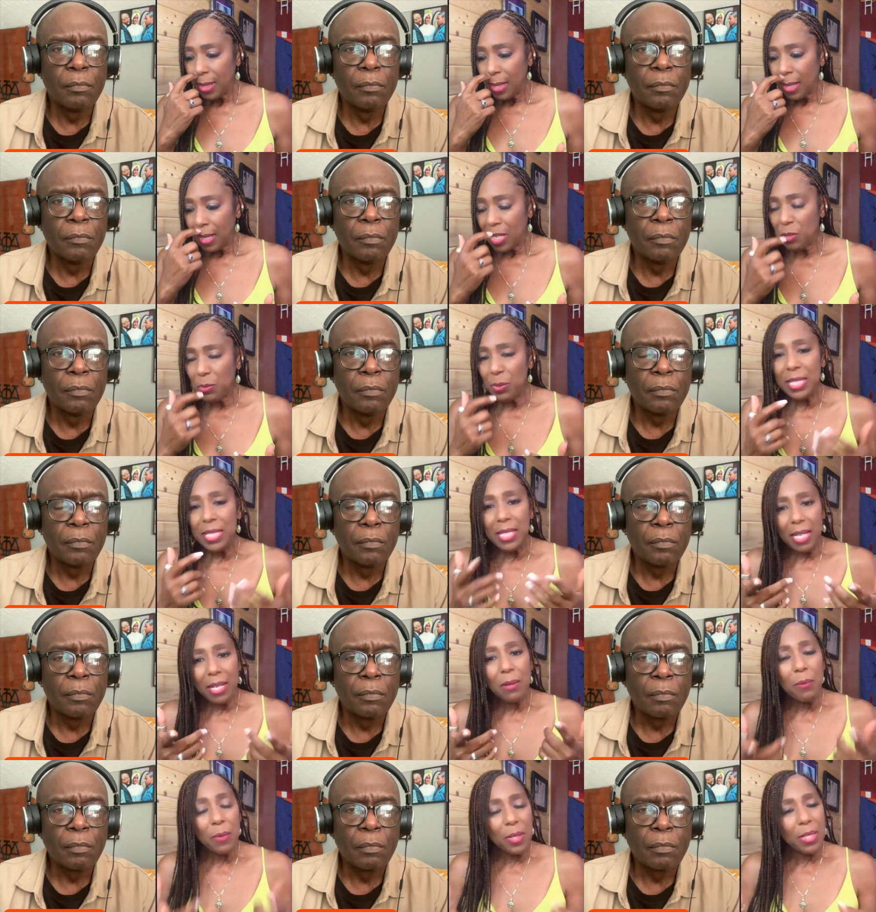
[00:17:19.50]
Speaker 1: because we
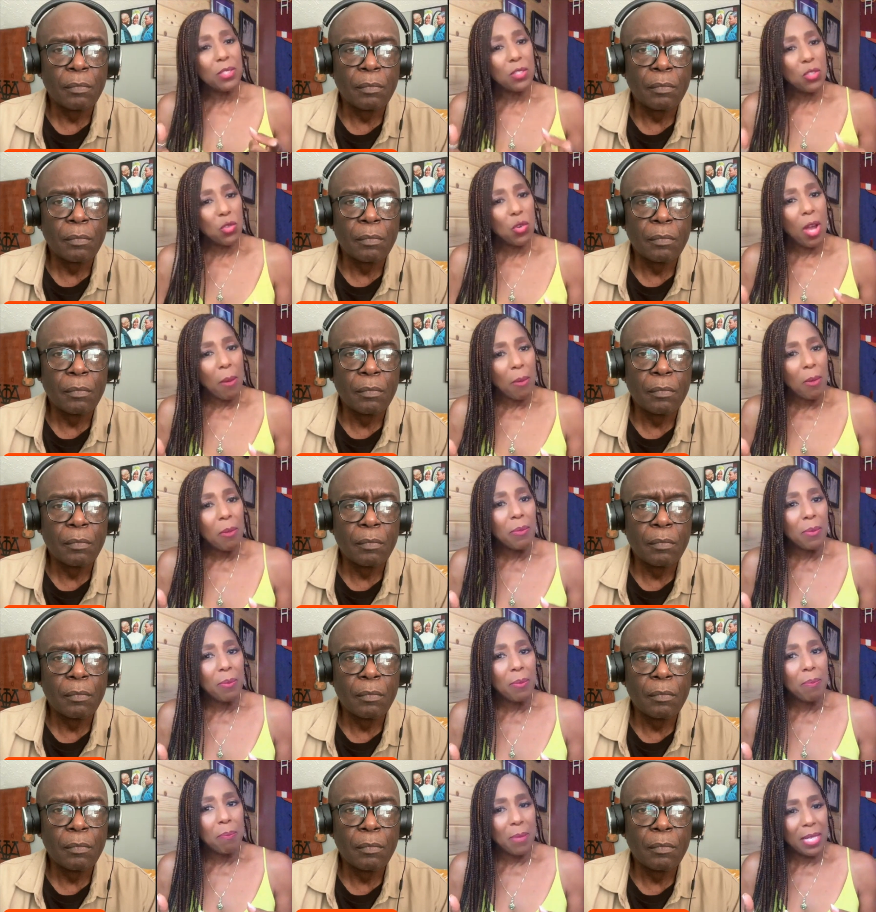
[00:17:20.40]
did it with the
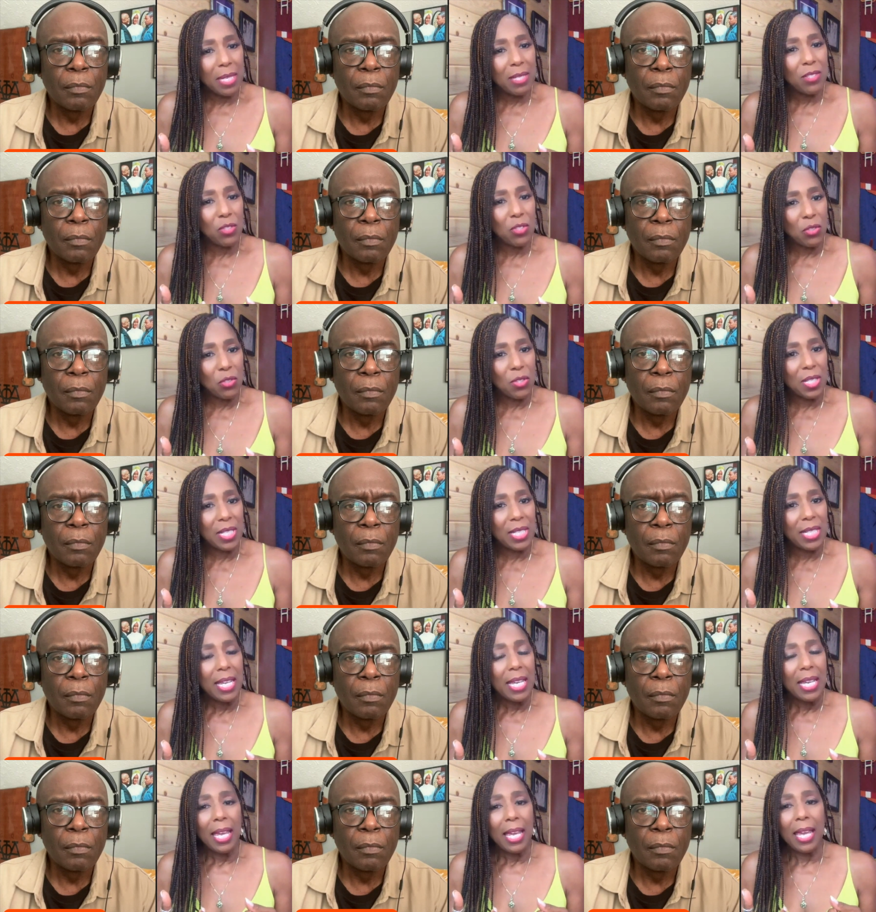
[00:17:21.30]
drama
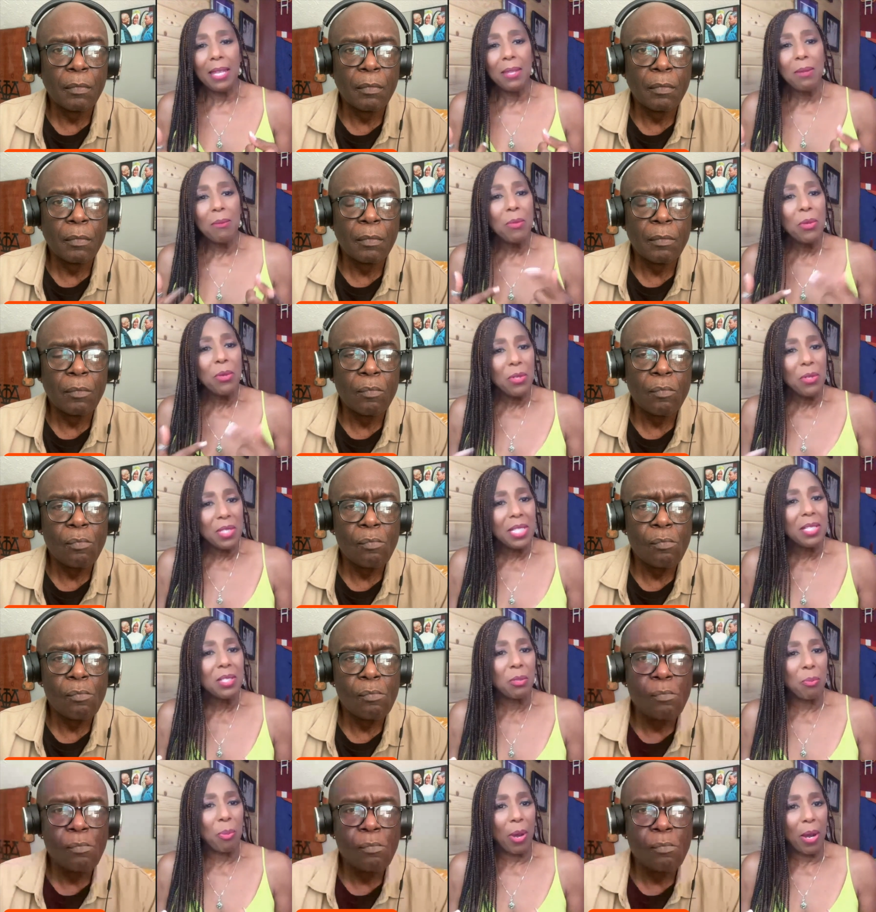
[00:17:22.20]
ministry and the
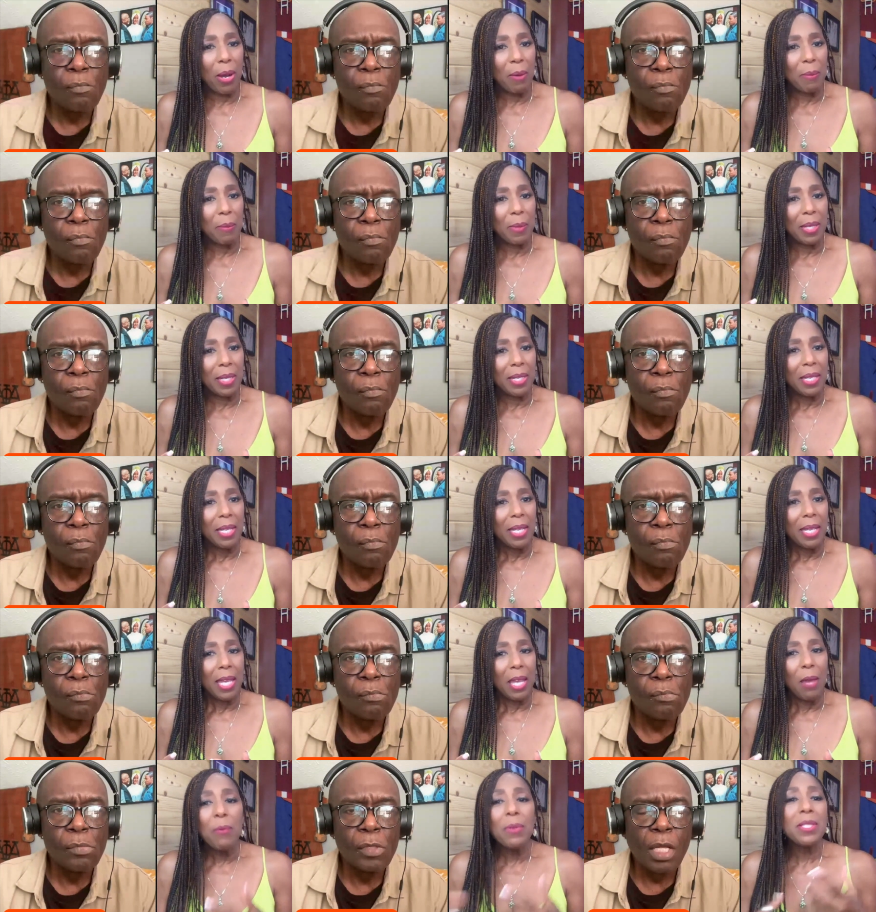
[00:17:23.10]
music department.
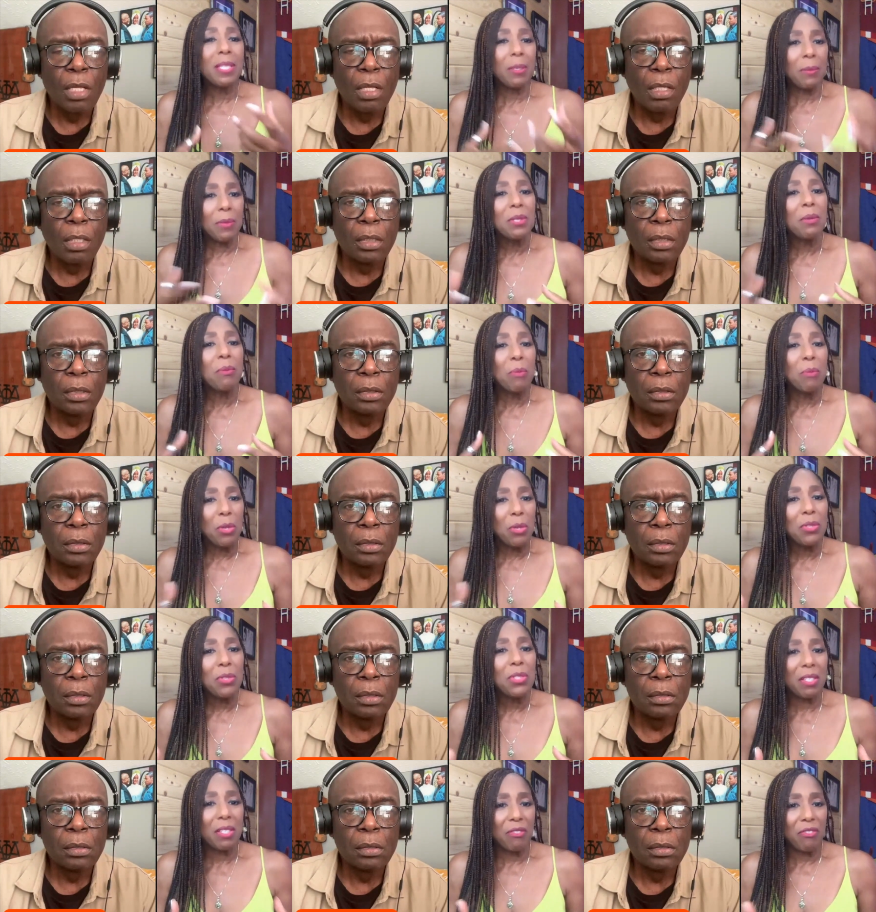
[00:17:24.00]
It was it was a
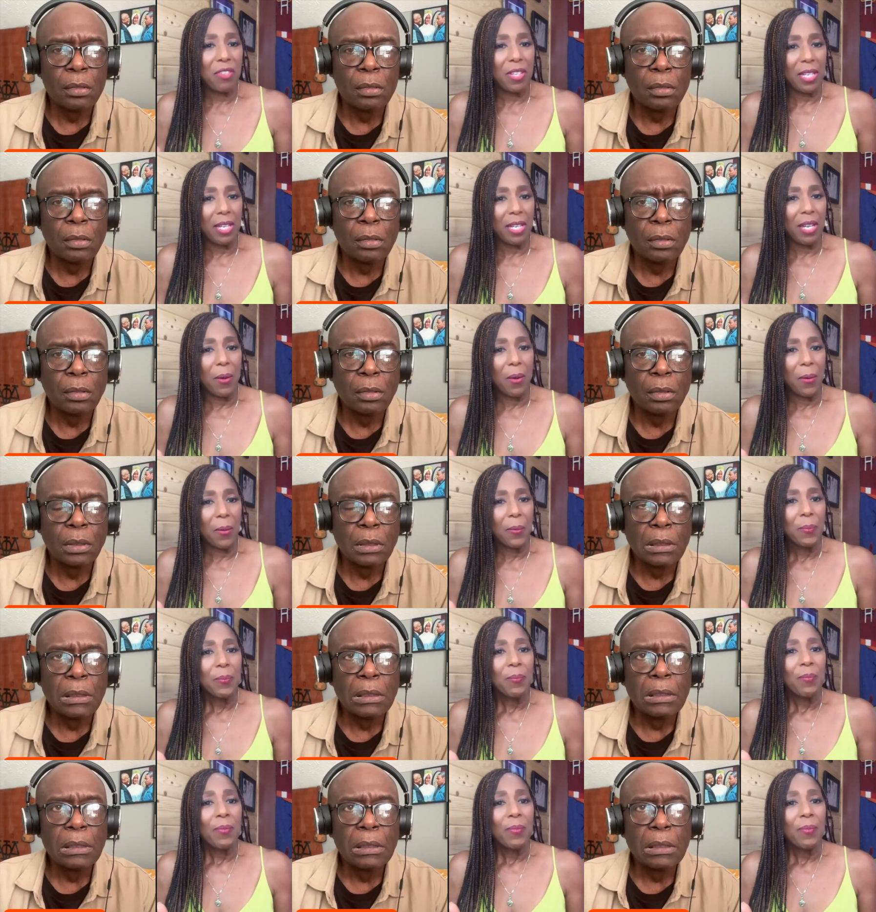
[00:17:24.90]
music video.